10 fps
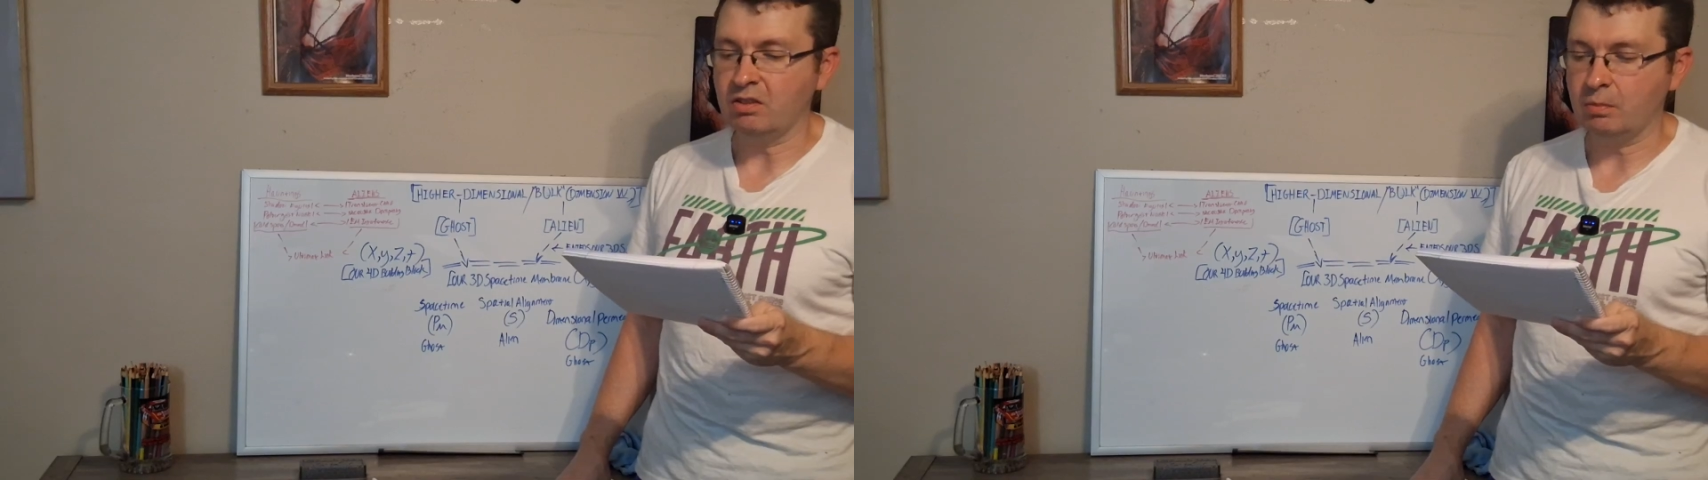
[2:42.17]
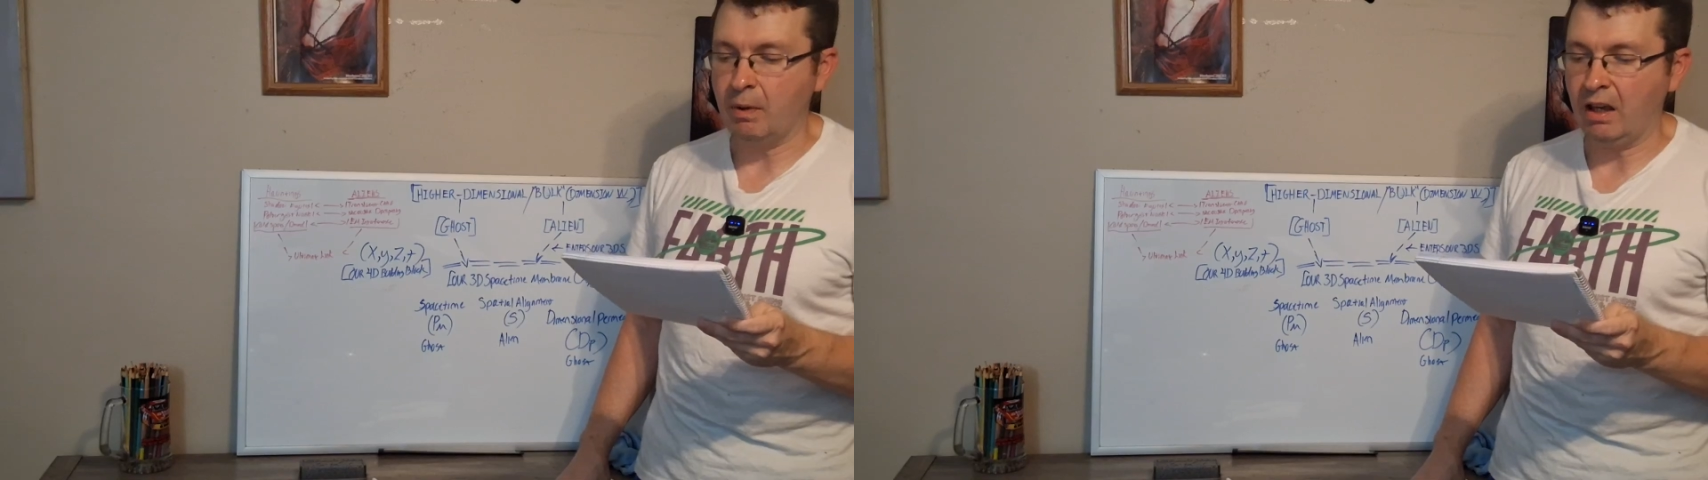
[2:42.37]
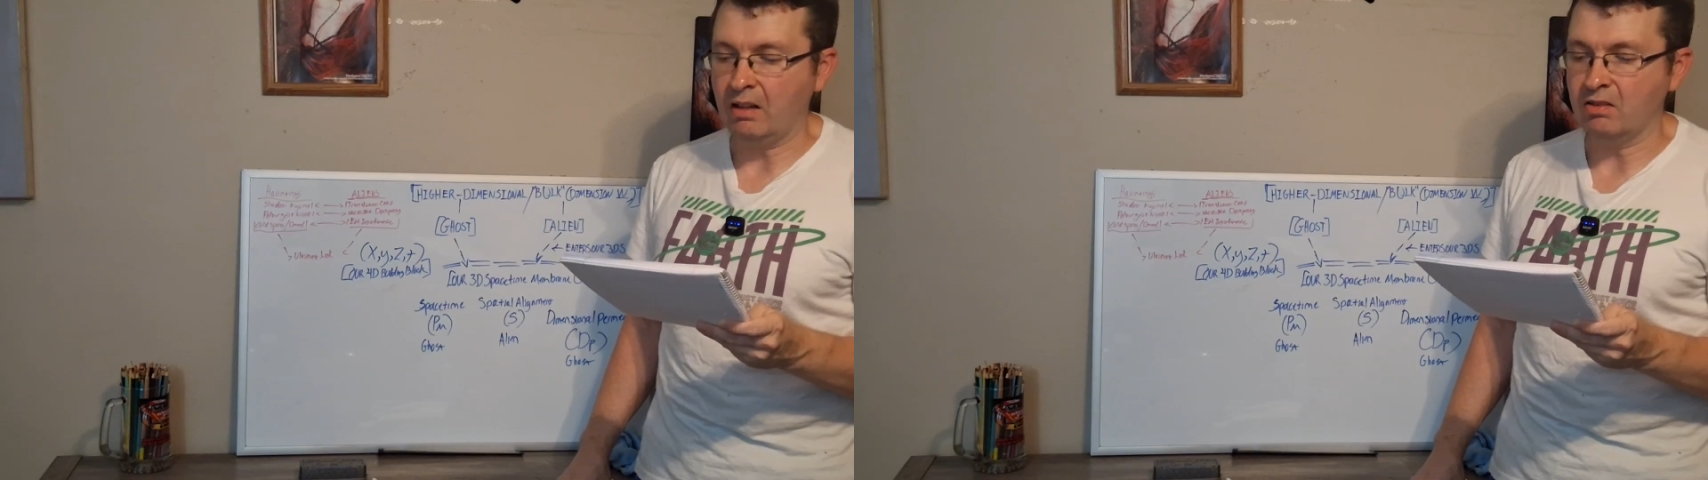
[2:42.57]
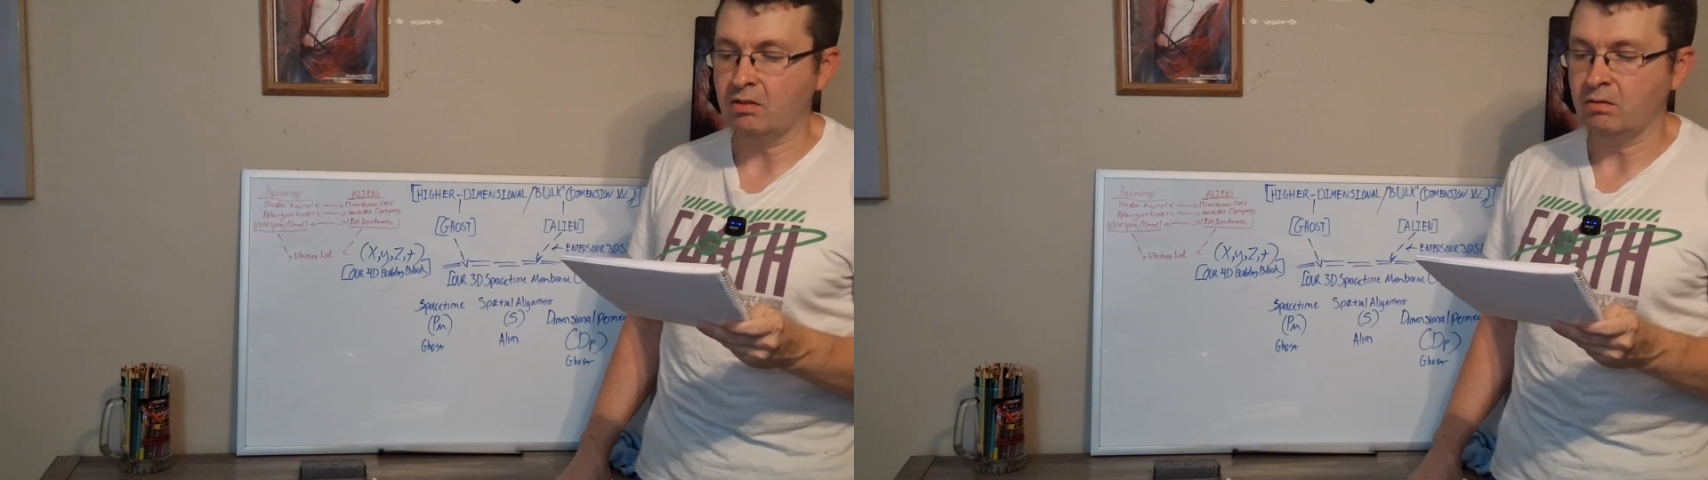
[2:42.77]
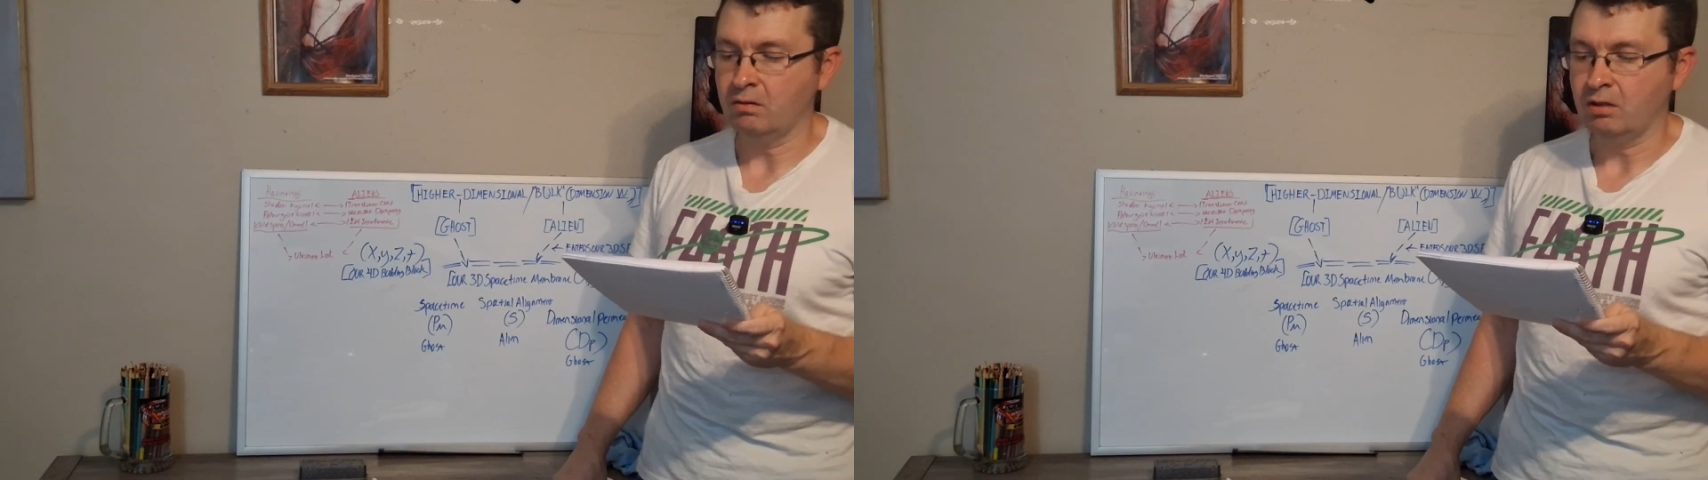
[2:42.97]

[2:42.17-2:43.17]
space,